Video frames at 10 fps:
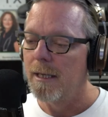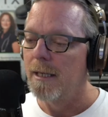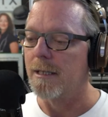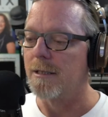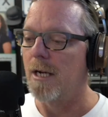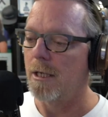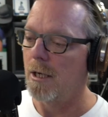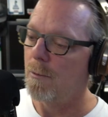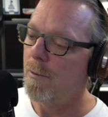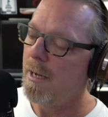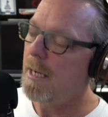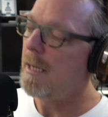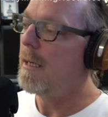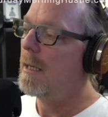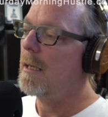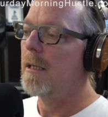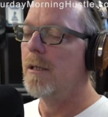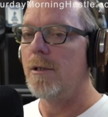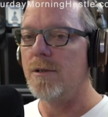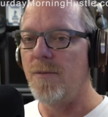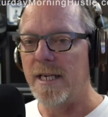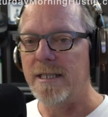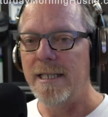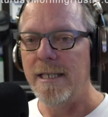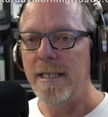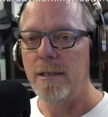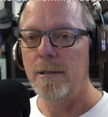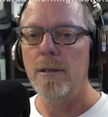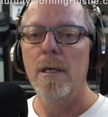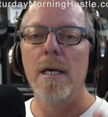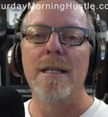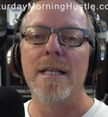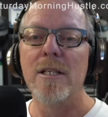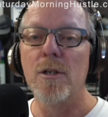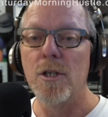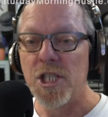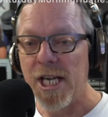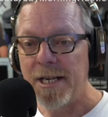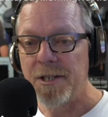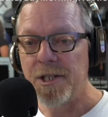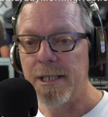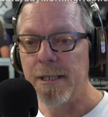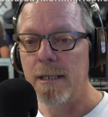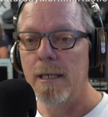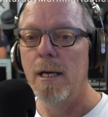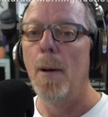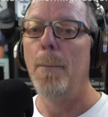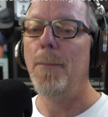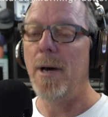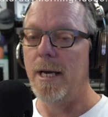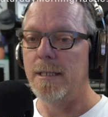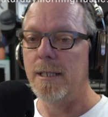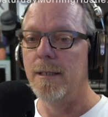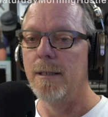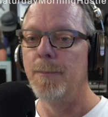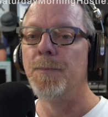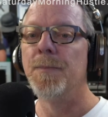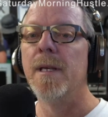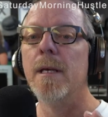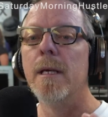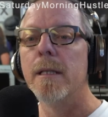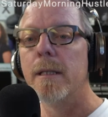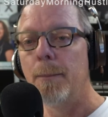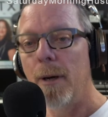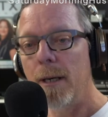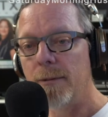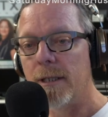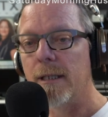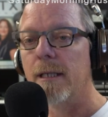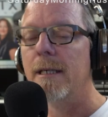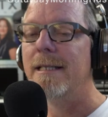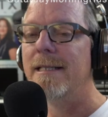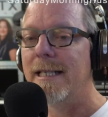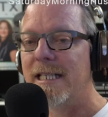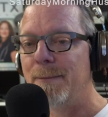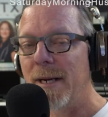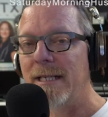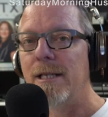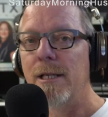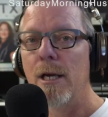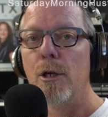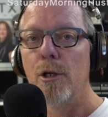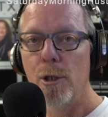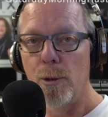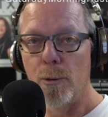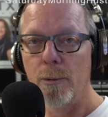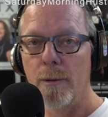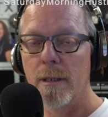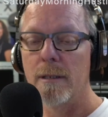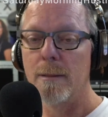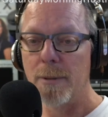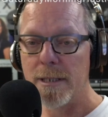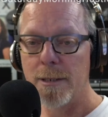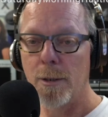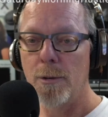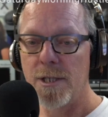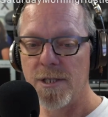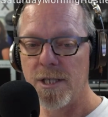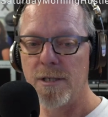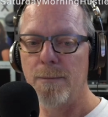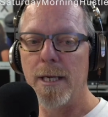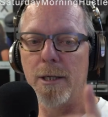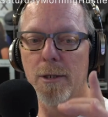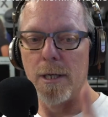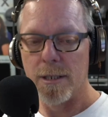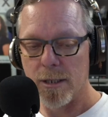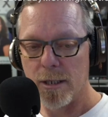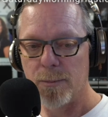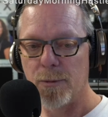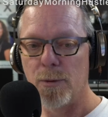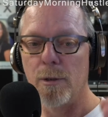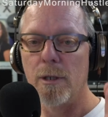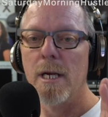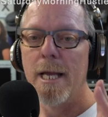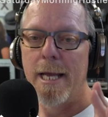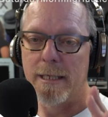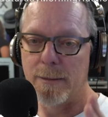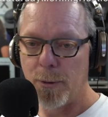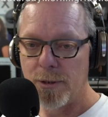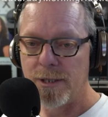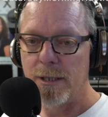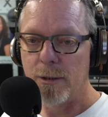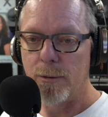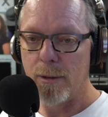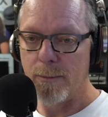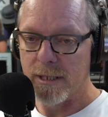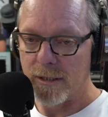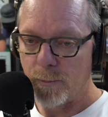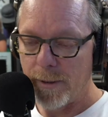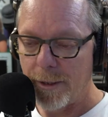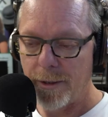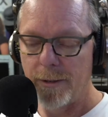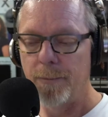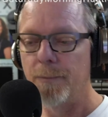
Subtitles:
It has not gone away. There's vaccine here. Things are changing, but the public is expecting you as a business owner, decision maker, as an entrepreneur, as a person that they're doing business with,